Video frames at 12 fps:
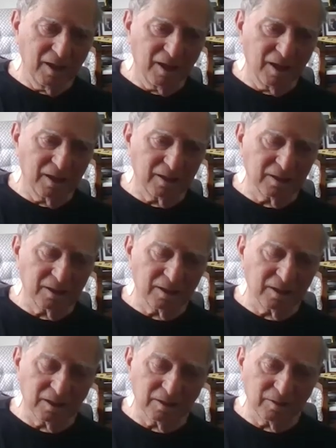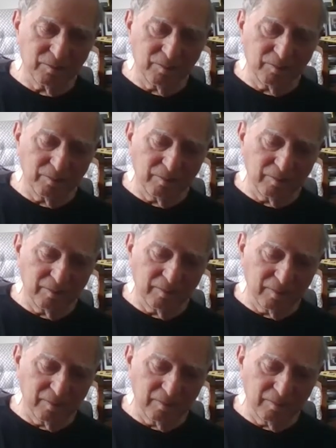And,
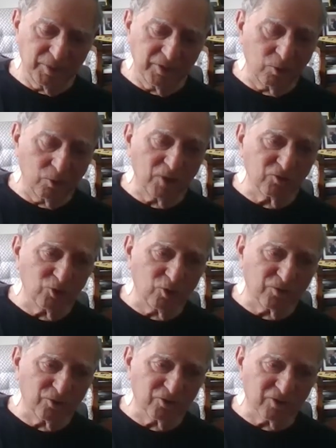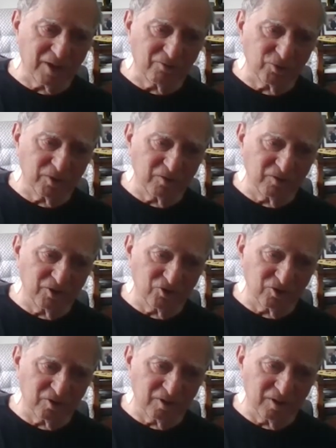but there was no 1st Cavalry Division.
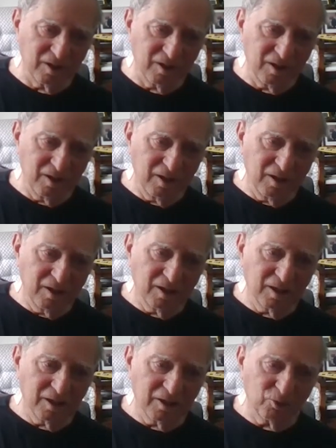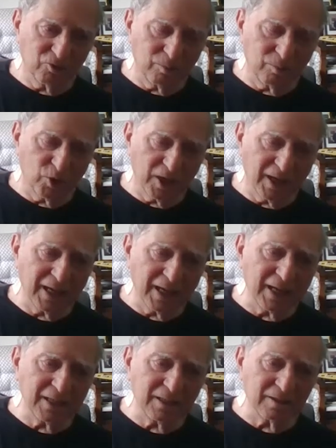Uh, there was a
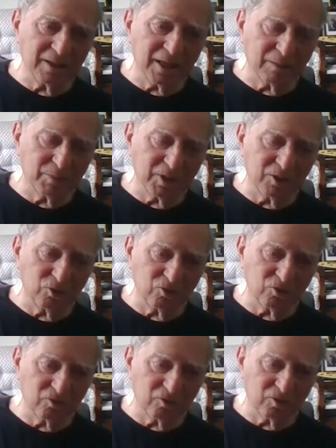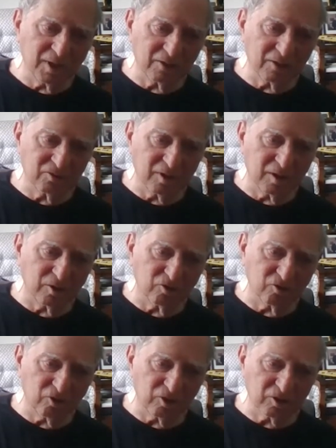brigade that had been used to test the air
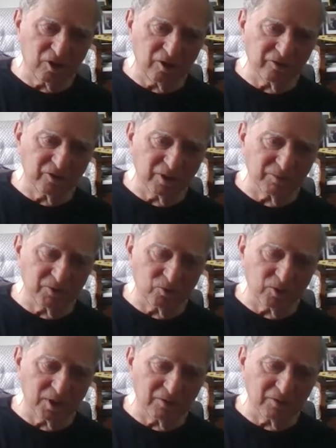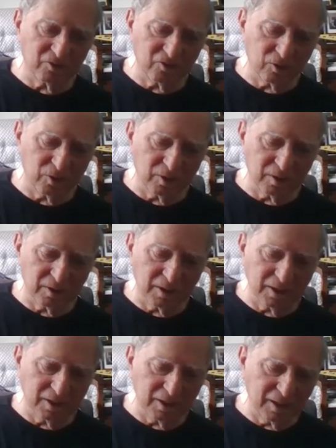assault concepts and whatever. So it,
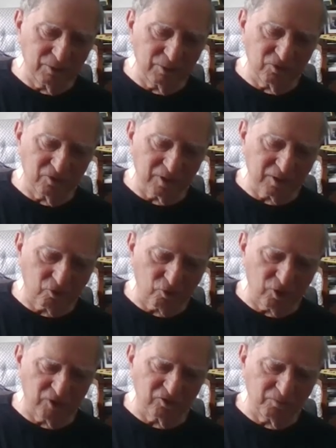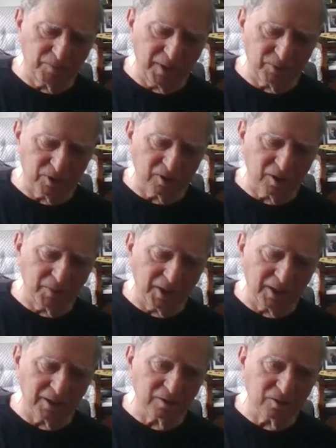it was a crush of people coming
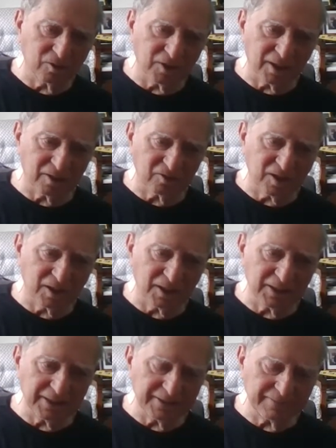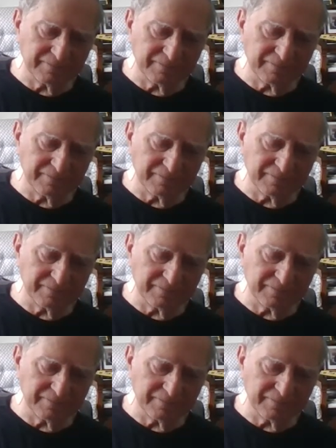in to get assigned.